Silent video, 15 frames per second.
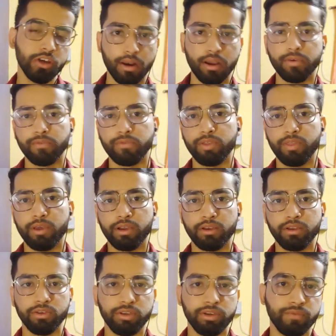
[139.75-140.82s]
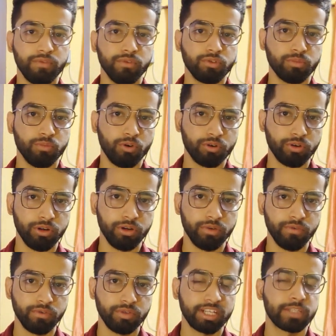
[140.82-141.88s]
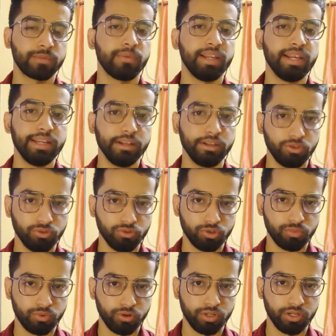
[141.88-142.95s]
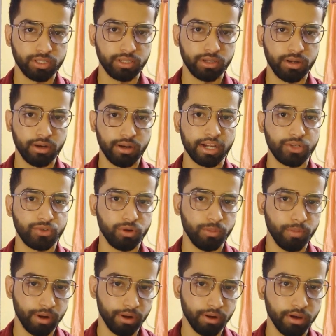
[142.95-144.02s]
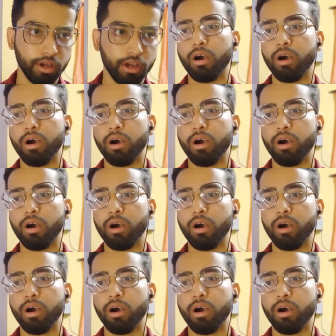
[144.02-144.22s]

and after that you give those mock interviews explaining those projects in an actual manner.